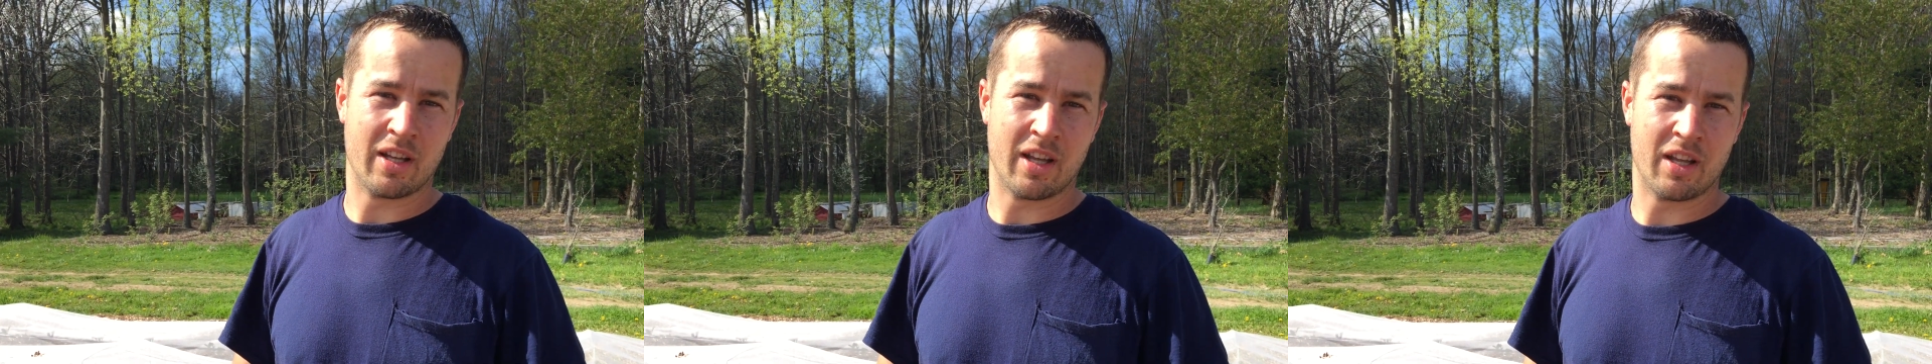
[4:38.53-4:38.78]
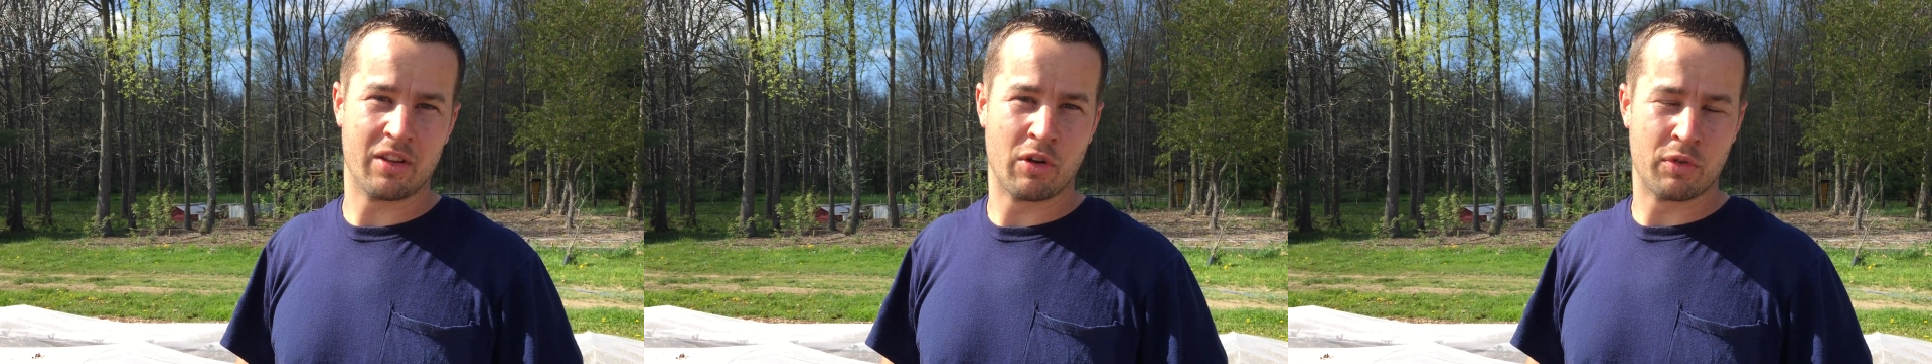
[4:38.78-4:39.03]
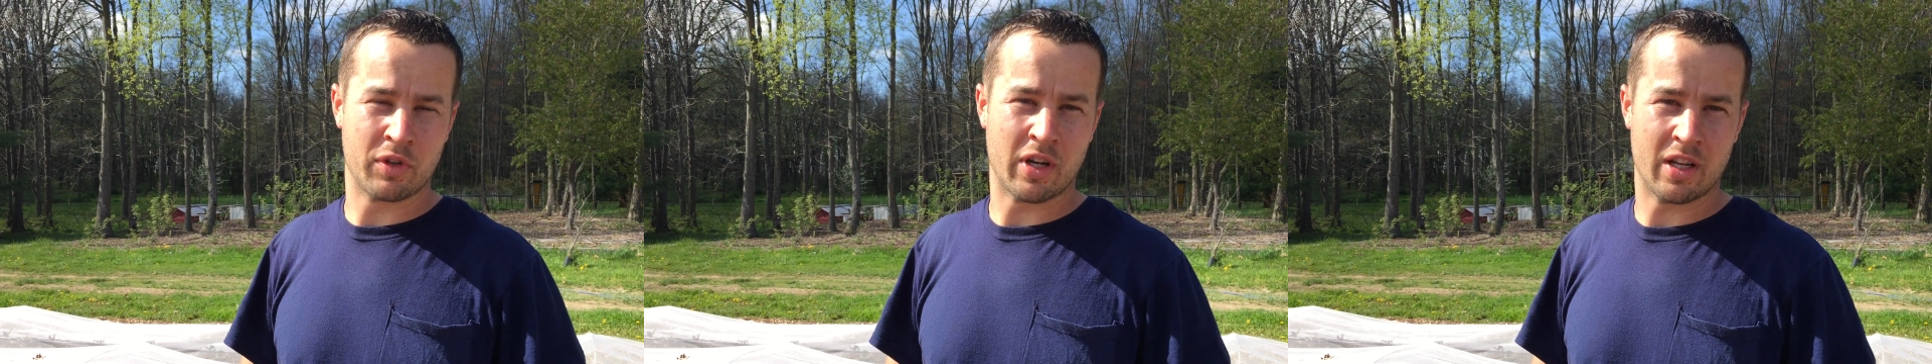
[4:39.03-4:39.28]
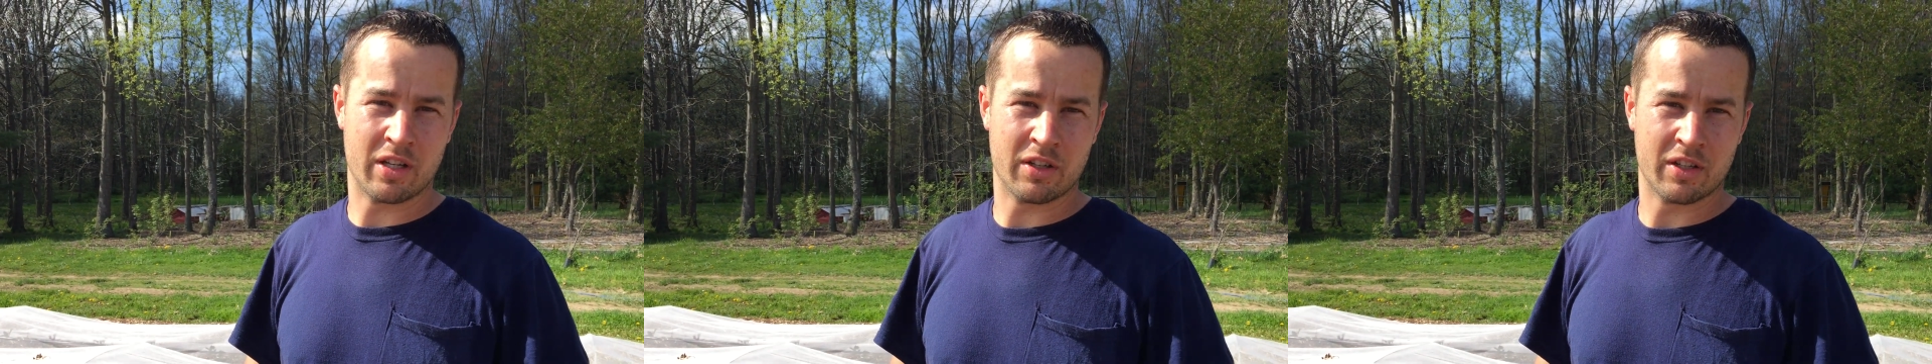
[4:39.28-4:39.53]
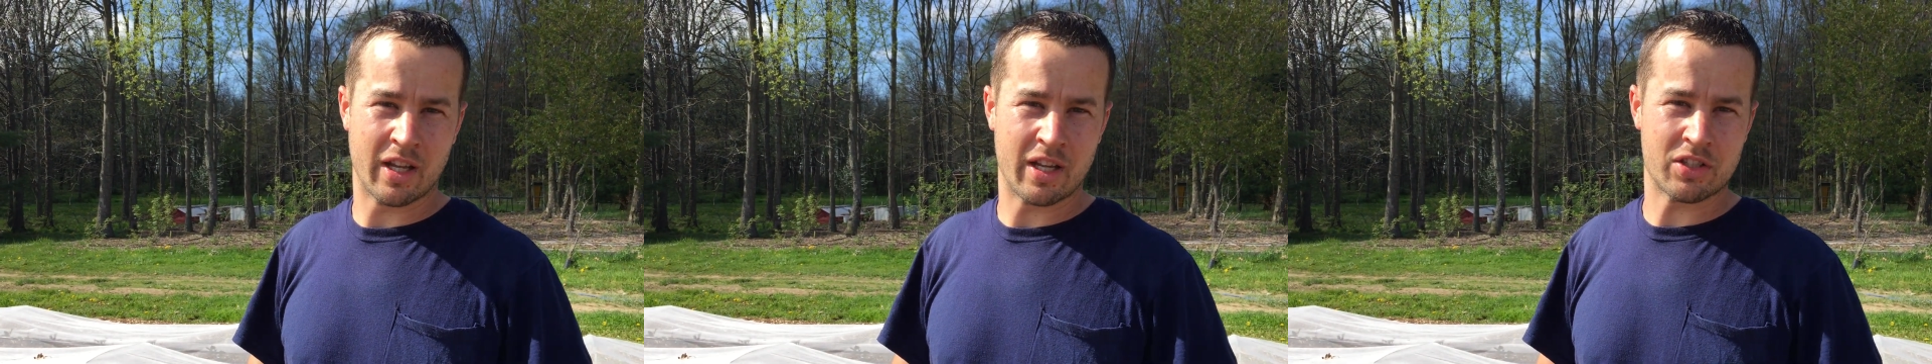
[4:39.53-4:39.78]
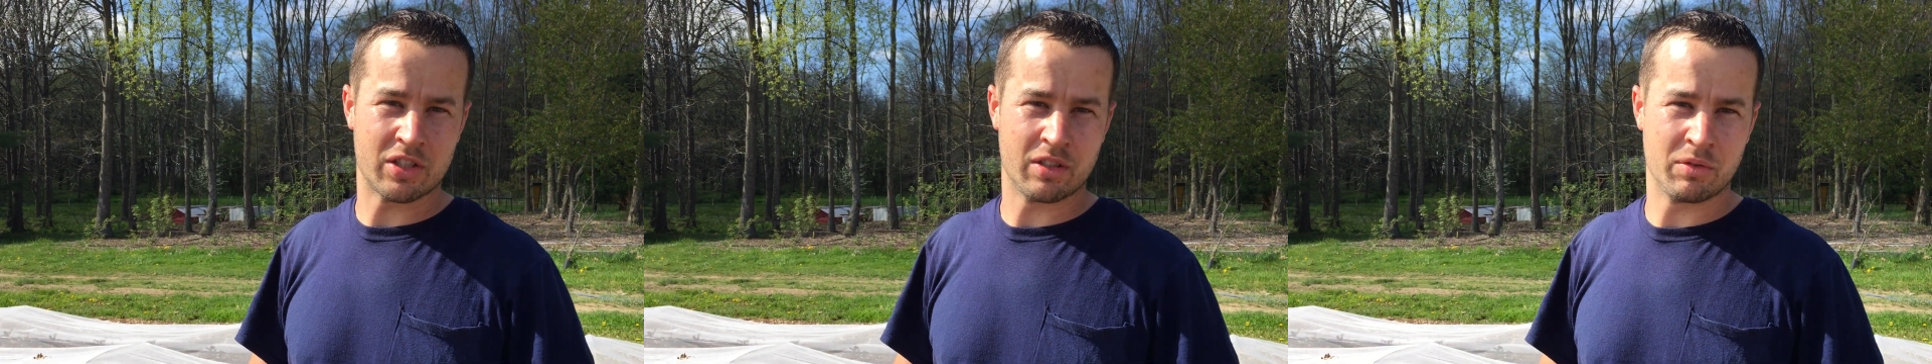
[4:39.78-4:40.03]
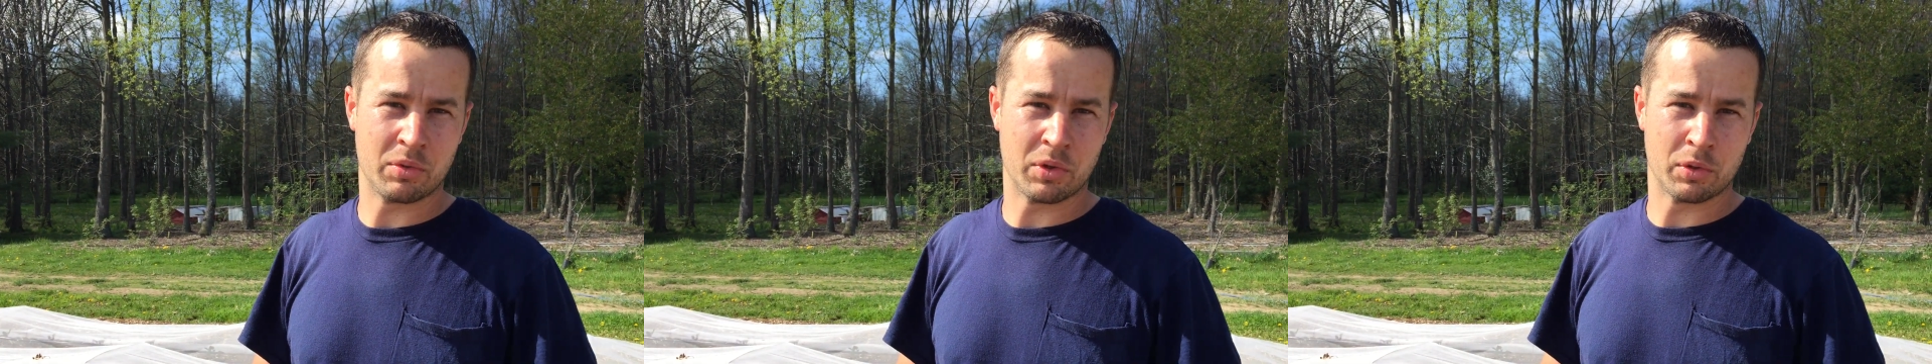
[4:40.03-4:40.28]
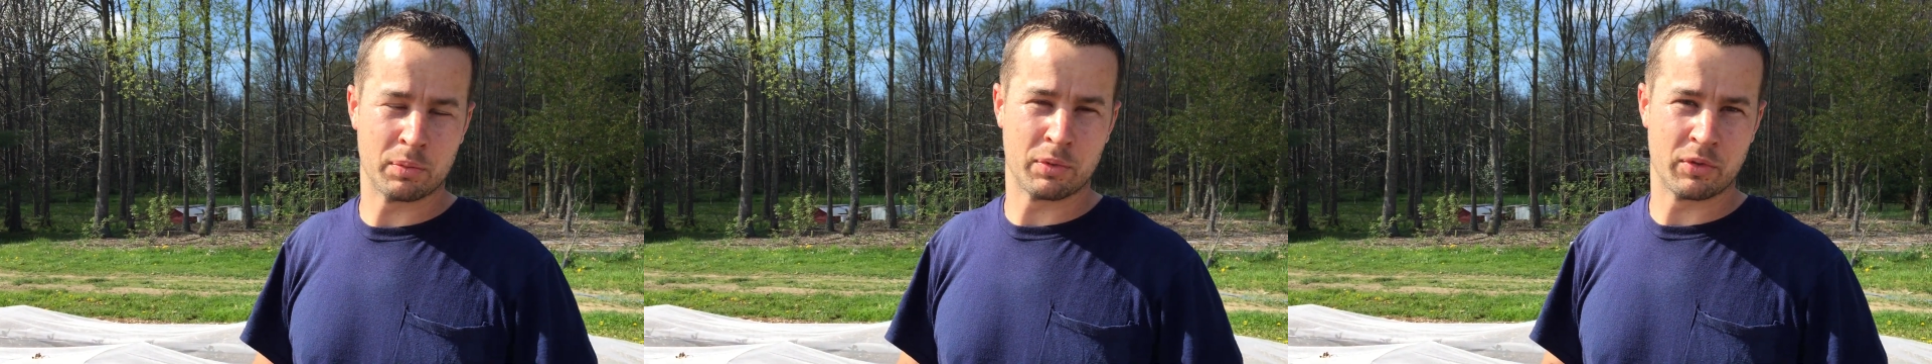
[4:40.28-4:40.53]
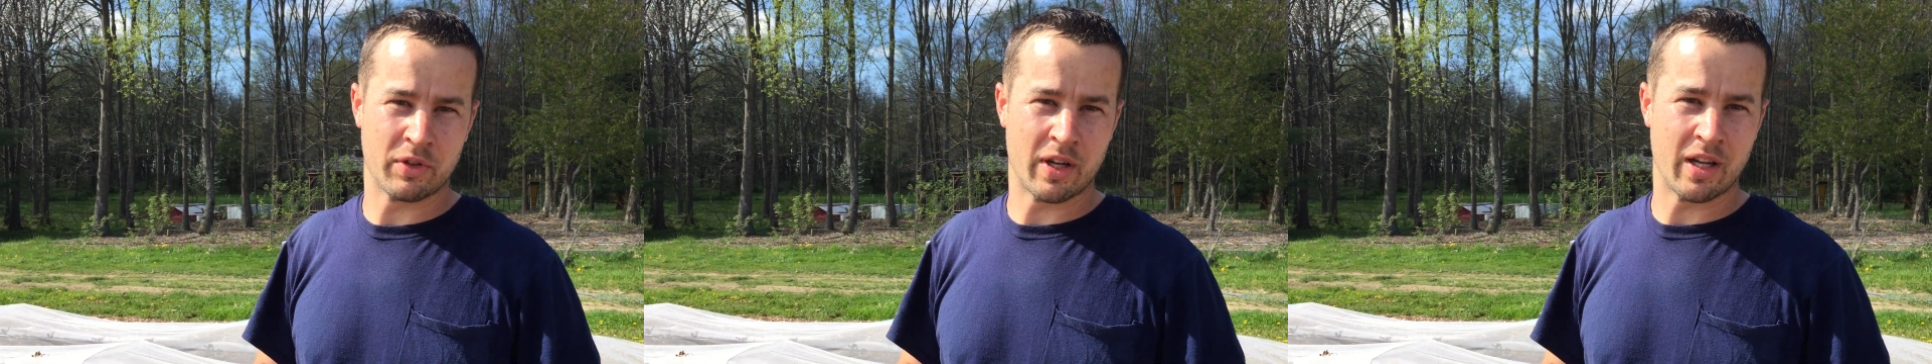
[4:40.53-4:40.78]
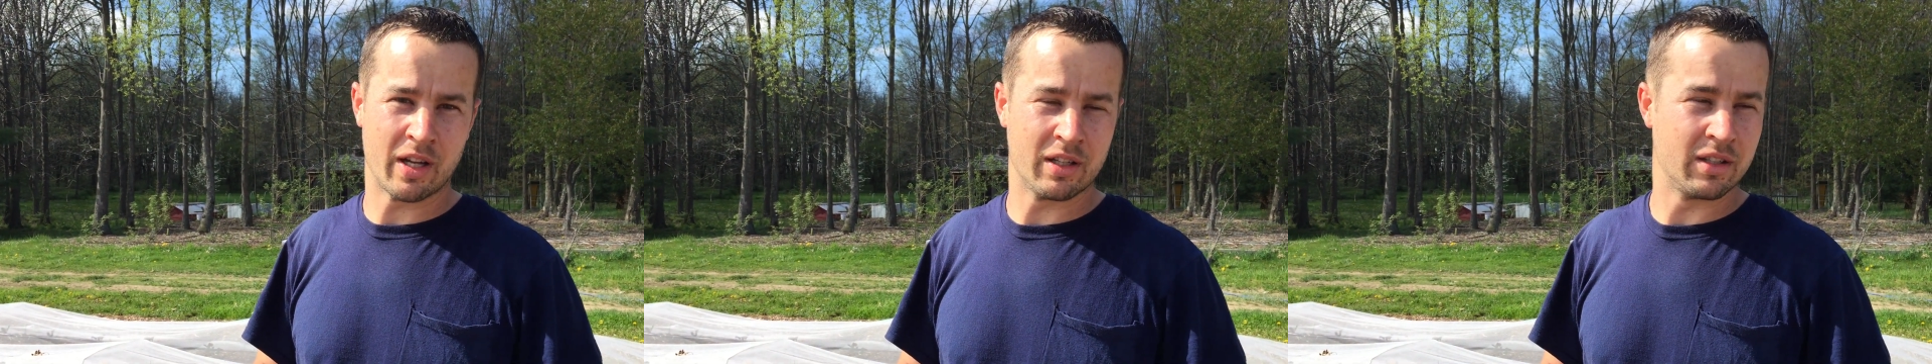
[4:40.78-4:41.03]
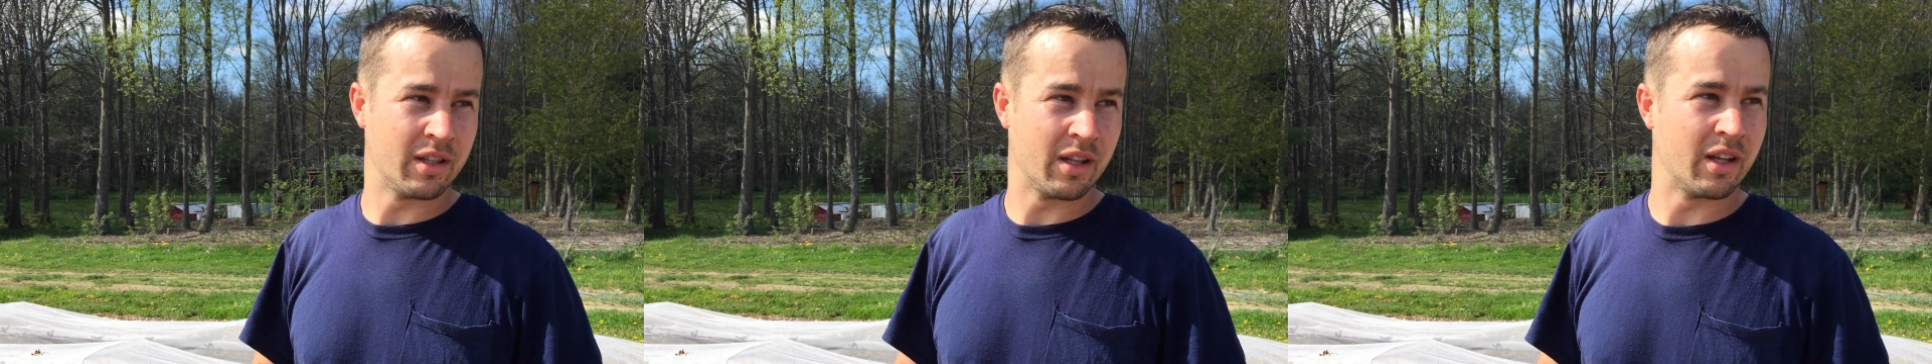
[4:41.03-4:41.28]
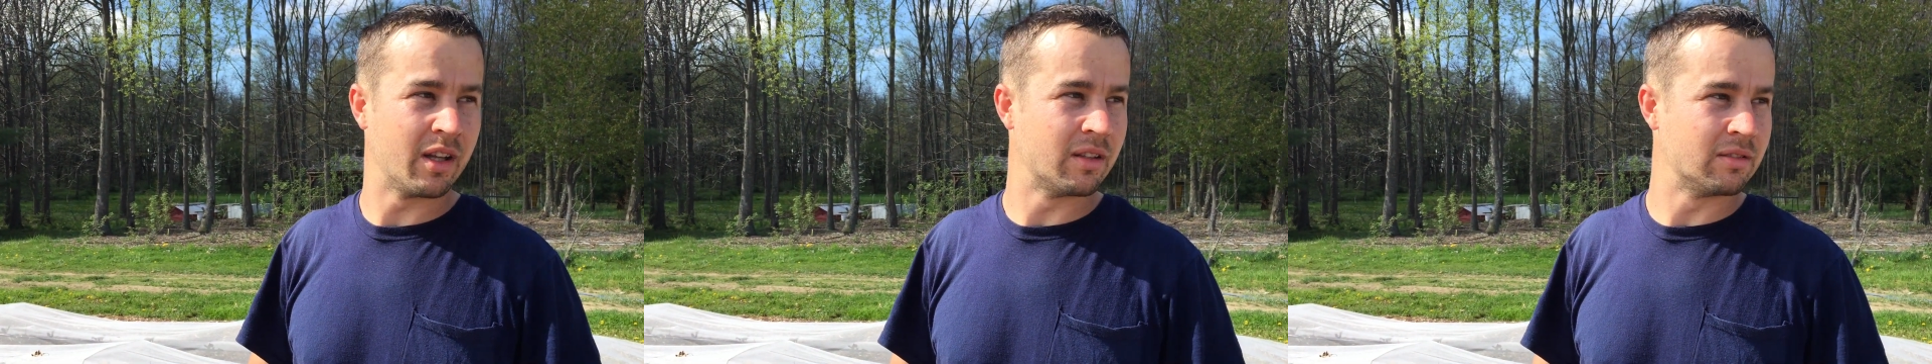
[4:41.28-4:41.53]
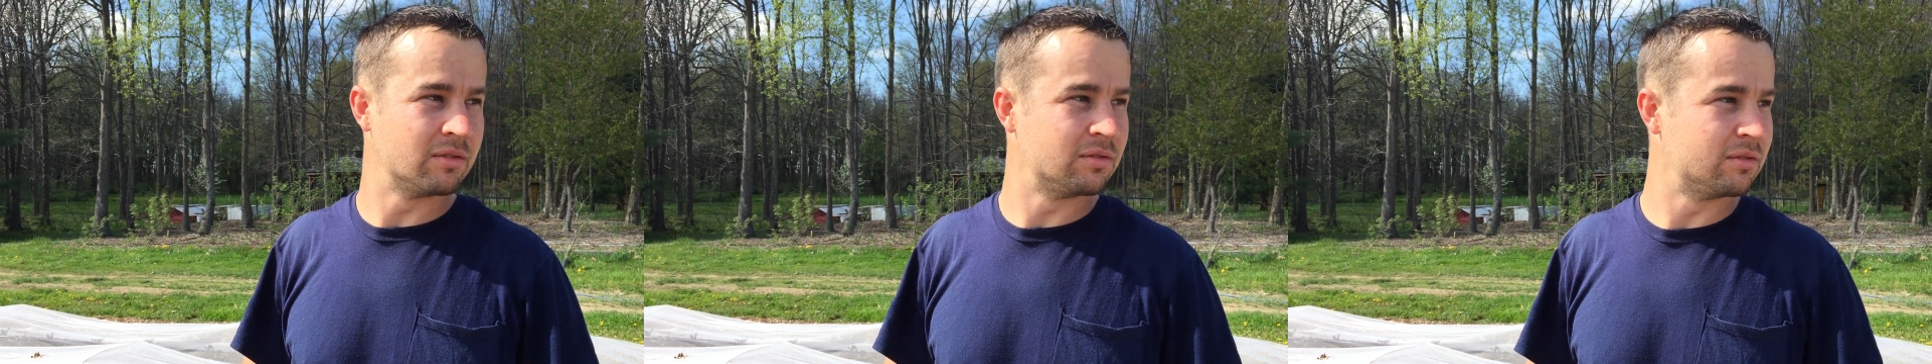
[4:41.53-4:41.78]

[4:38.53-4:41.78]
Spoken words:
and the overhead irrigation will provide the